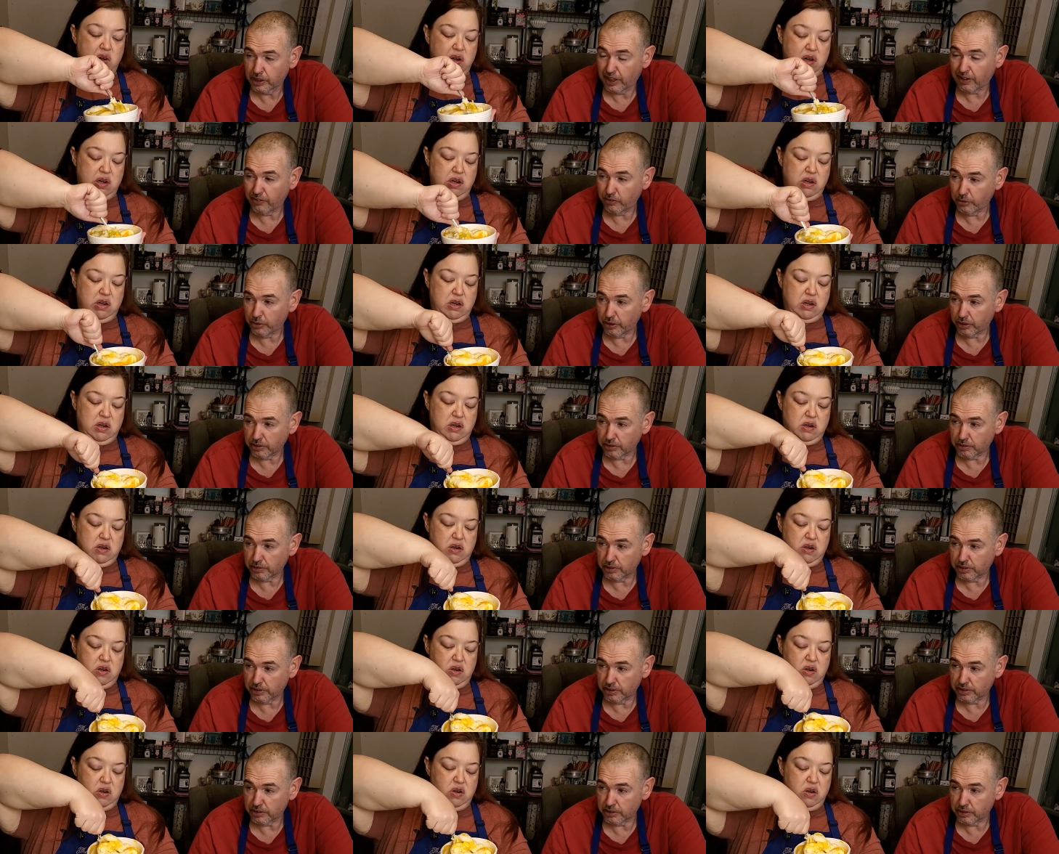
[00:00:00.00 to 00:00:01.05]
Speaker 1: Have we also
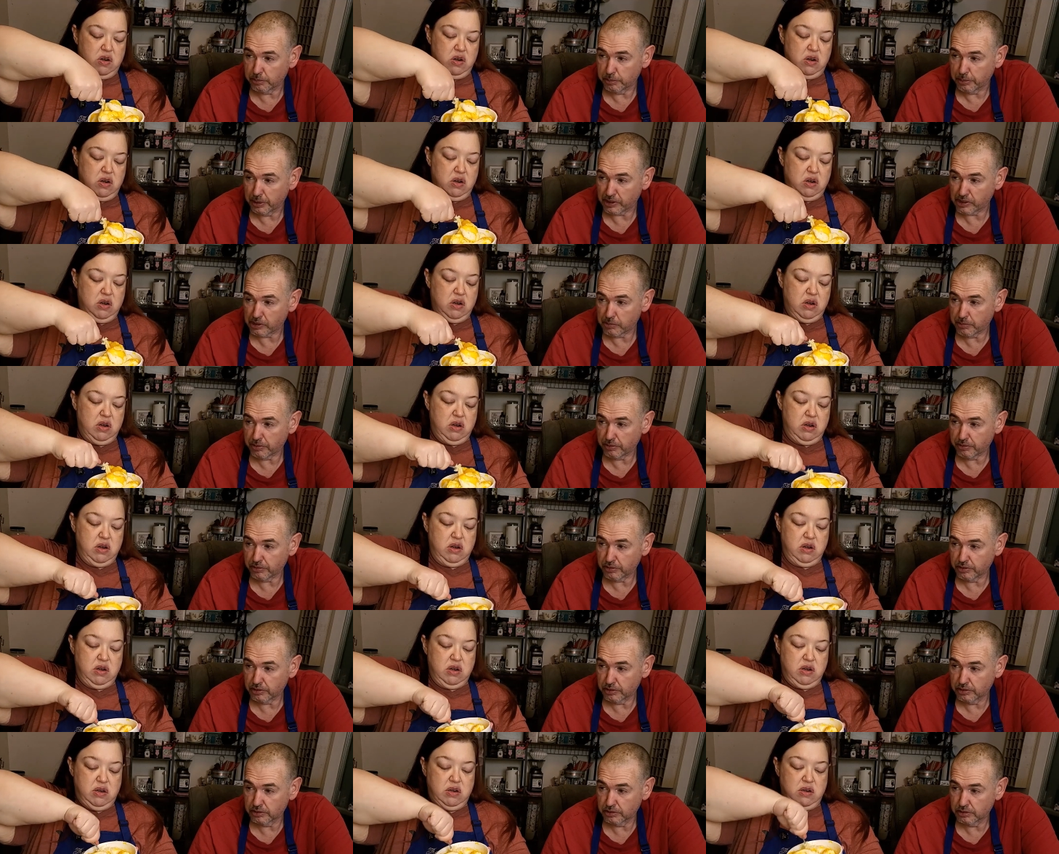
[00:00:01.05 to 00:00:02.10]
done this in the mixer
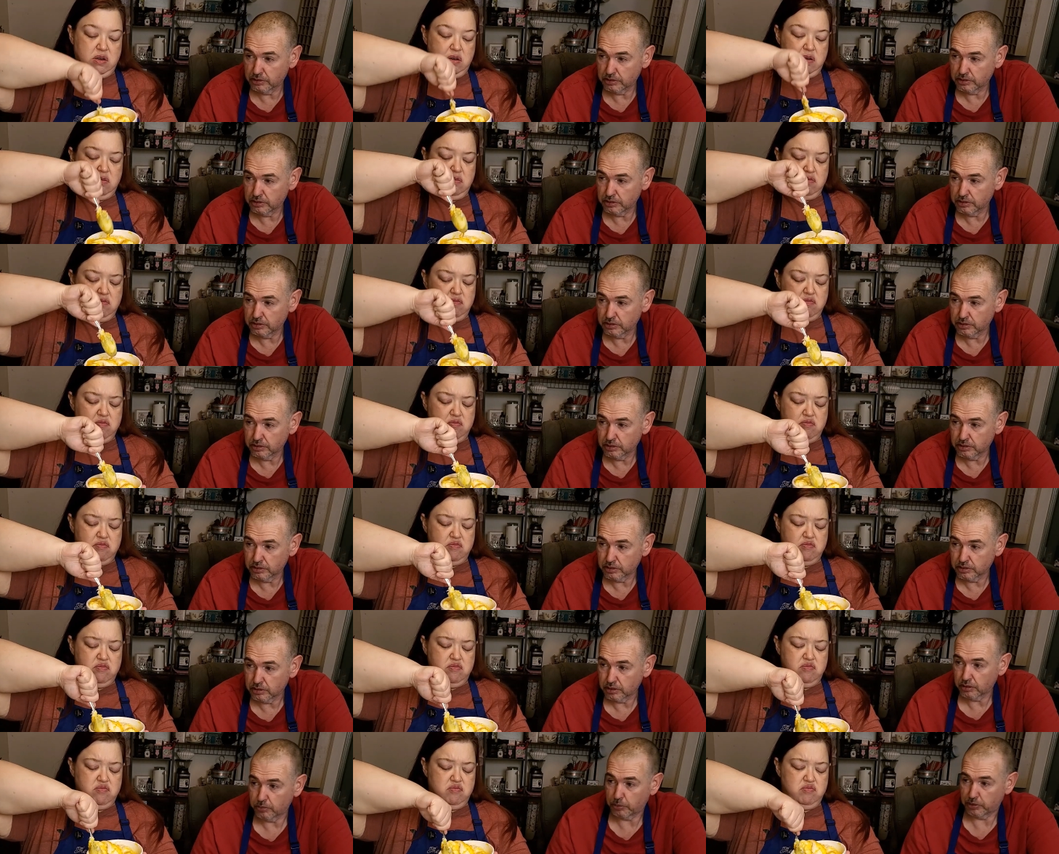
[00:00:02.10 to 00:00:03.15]
before?
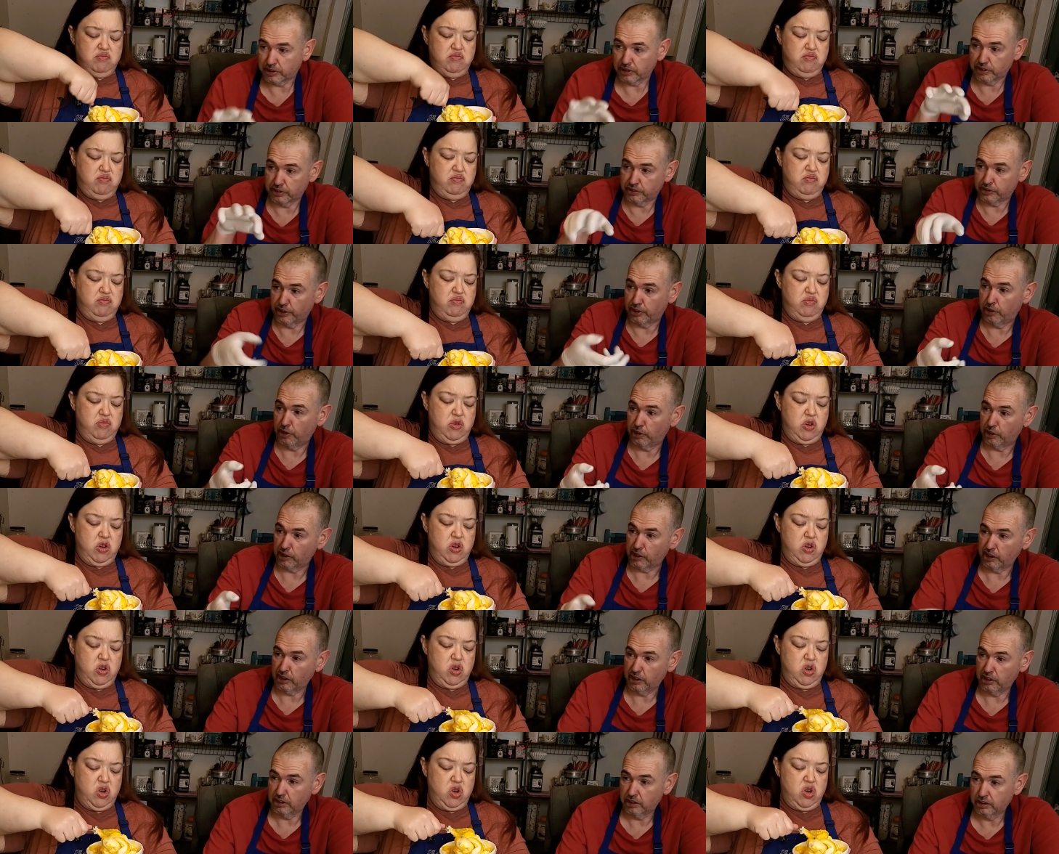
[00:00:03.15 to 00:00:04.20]
Speaker 2: Mm-hmm. With the
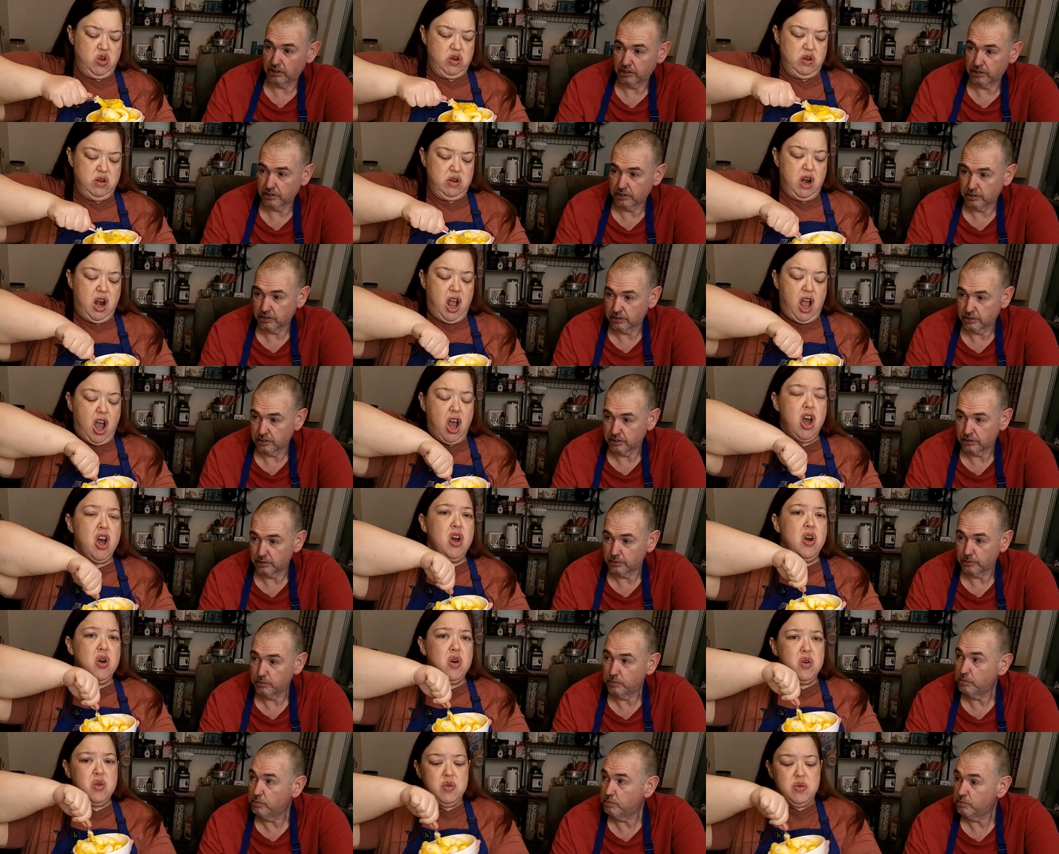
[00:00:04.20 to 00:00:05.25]
hook?
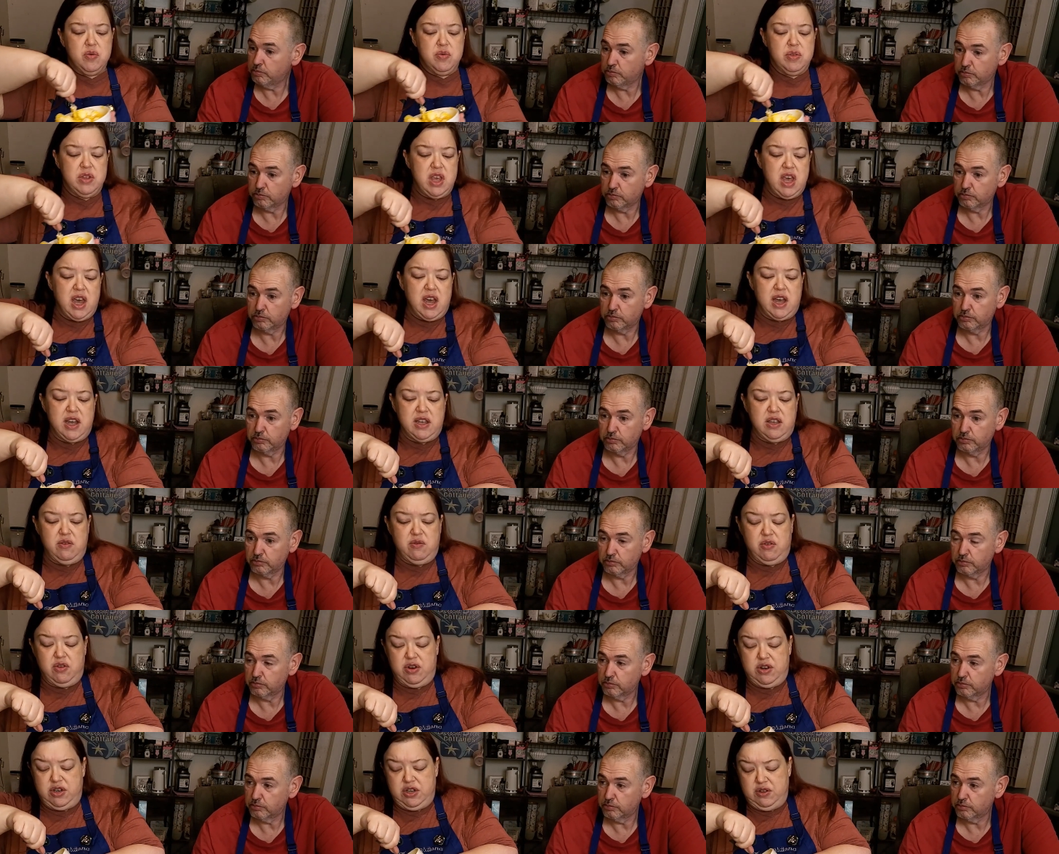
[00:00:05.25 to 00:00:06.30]
Oh, yeah, you
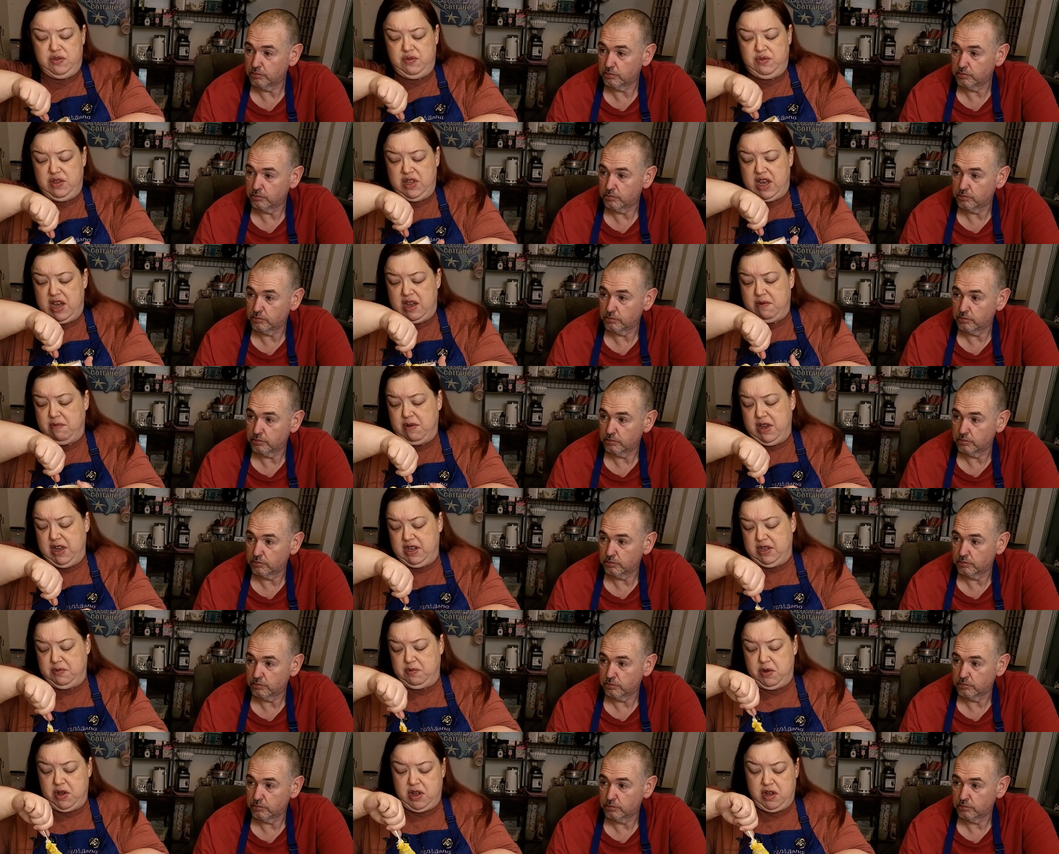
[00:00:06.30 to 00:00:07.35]
could do that way
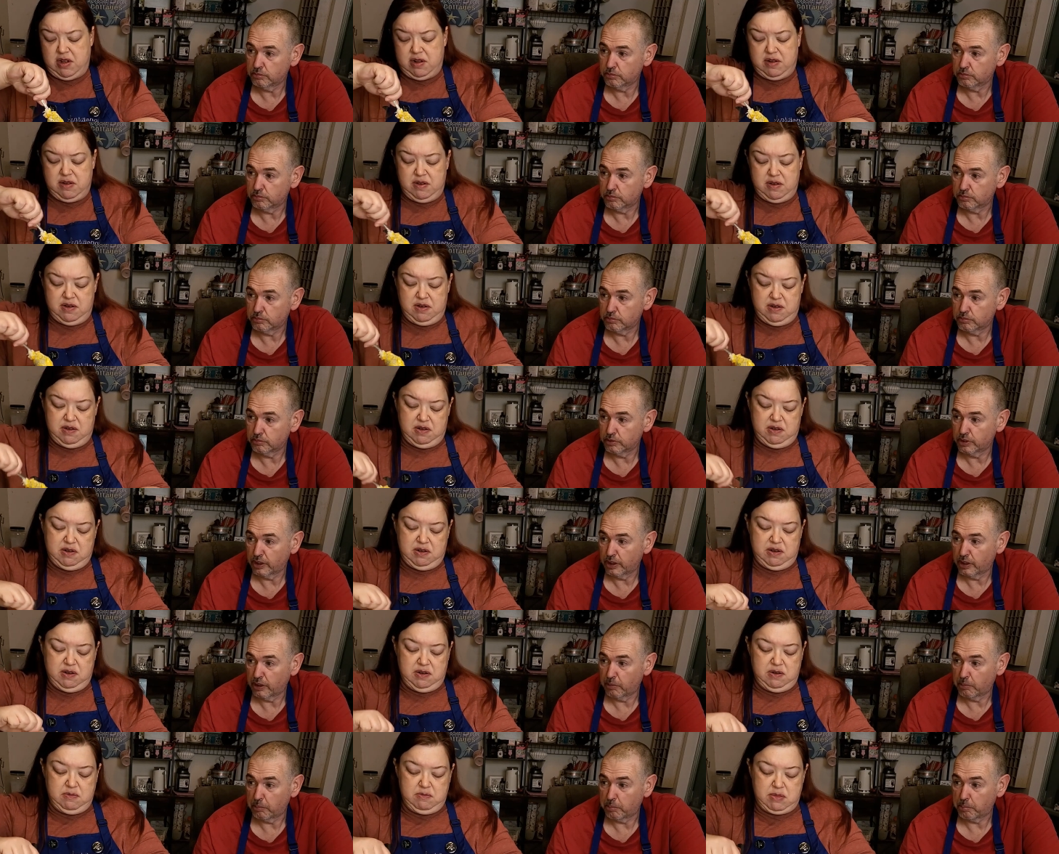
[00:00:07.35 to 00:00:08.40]
as well.
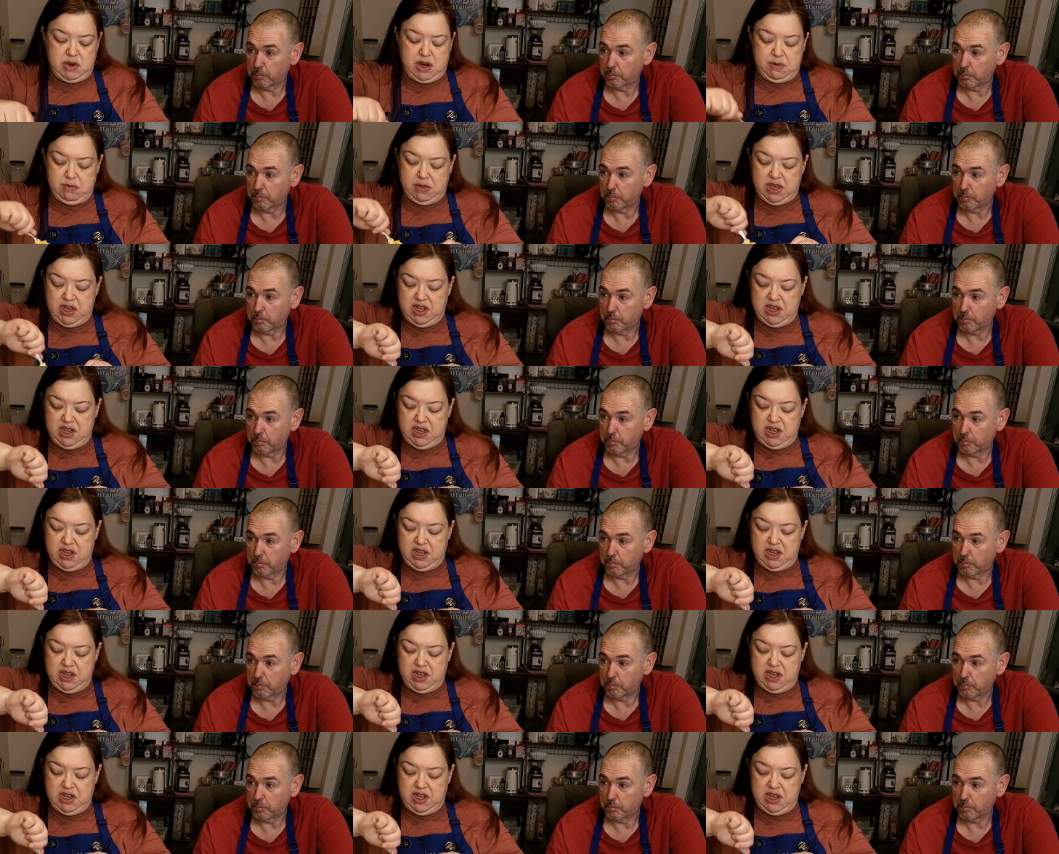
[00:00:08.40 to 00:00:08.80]
Might be